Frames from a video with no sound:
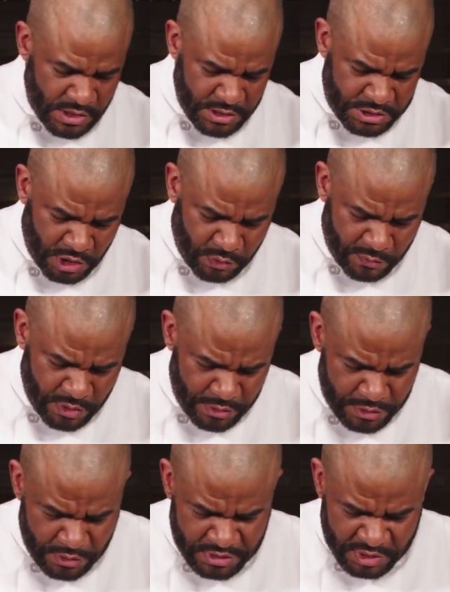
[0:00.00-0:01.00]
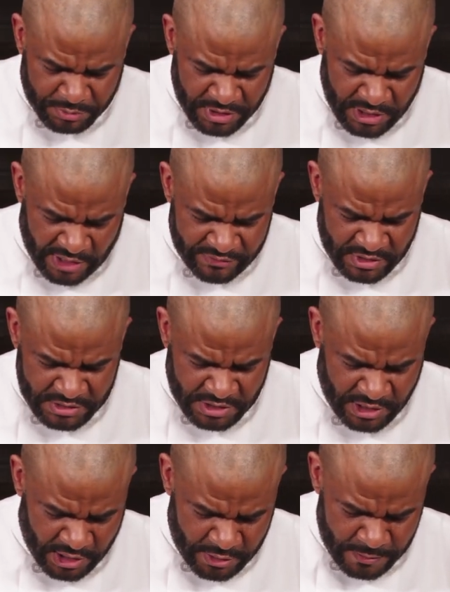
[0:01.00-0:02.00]
And so what we're gonna do is just bring everything
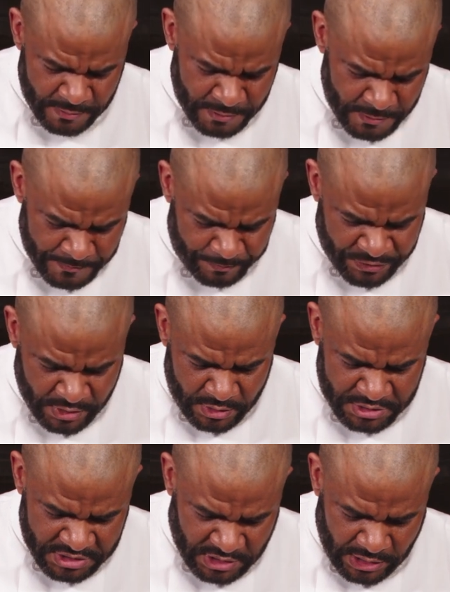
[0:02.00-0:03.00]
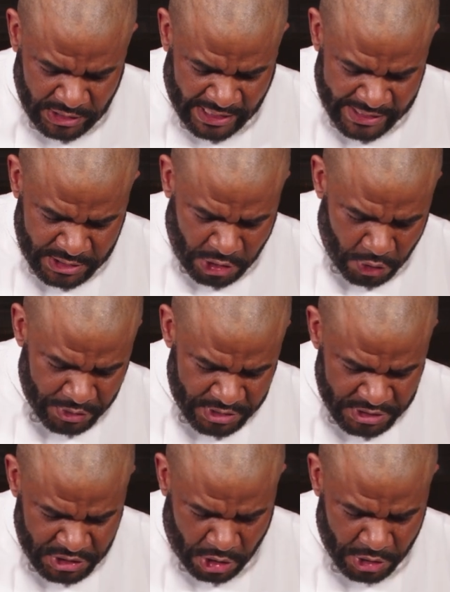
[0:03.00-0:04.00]
together. Just a light
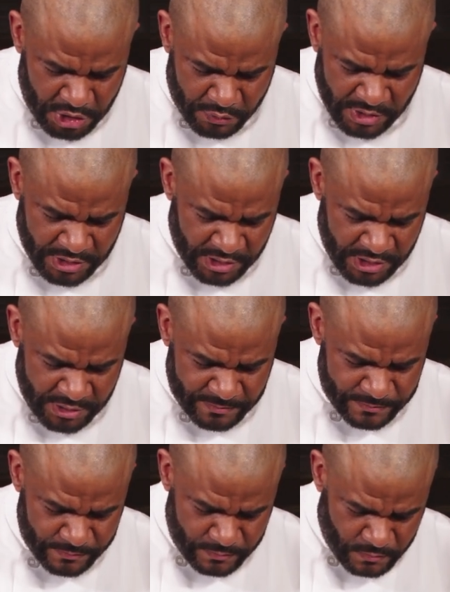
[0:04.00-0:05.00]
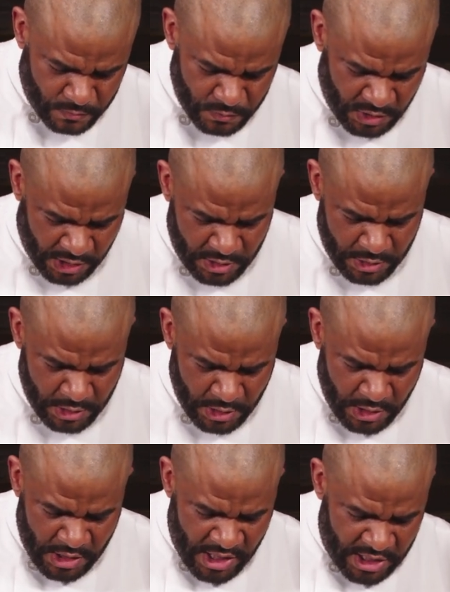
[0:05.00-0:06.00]
coating is all you really need, okay?
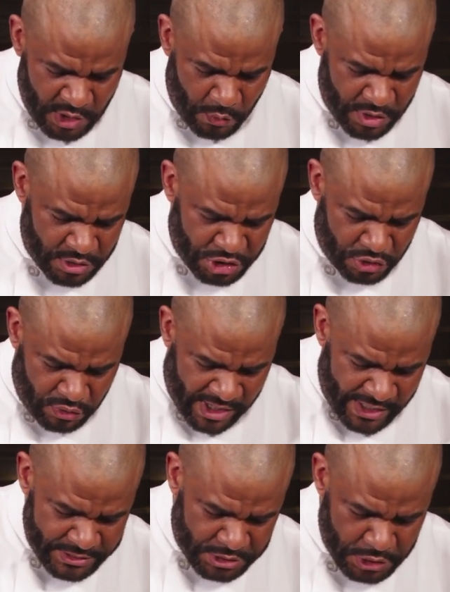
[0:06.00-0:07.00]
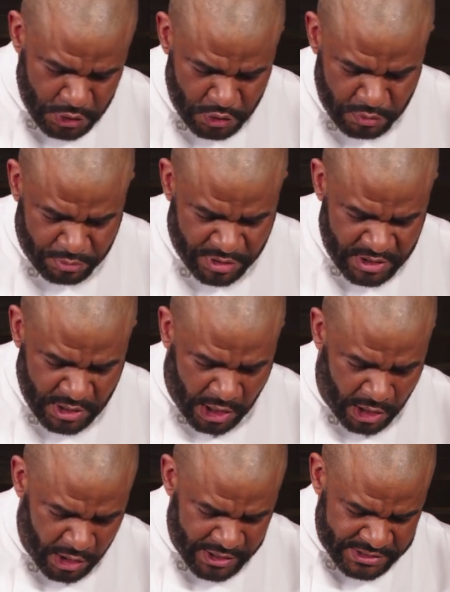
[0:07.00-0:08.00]
And you want to try to bring
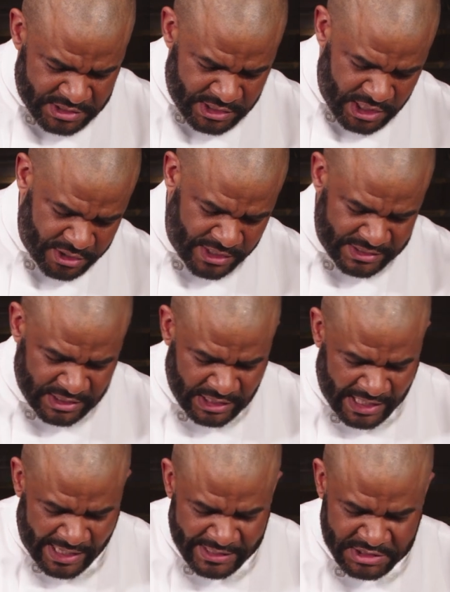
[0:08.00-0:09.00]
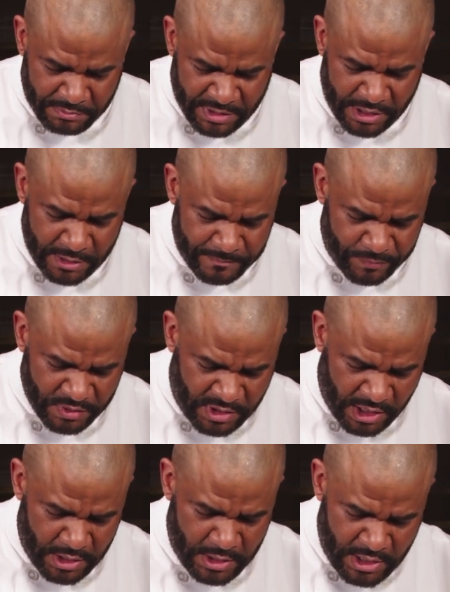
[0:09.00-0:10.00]
all this together at the last minute,
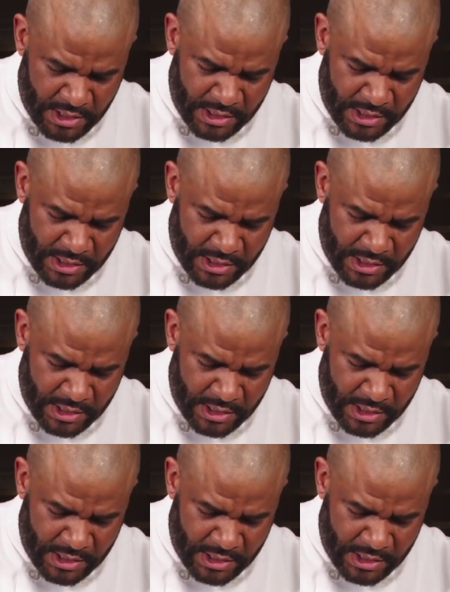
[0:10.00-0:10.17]
okay?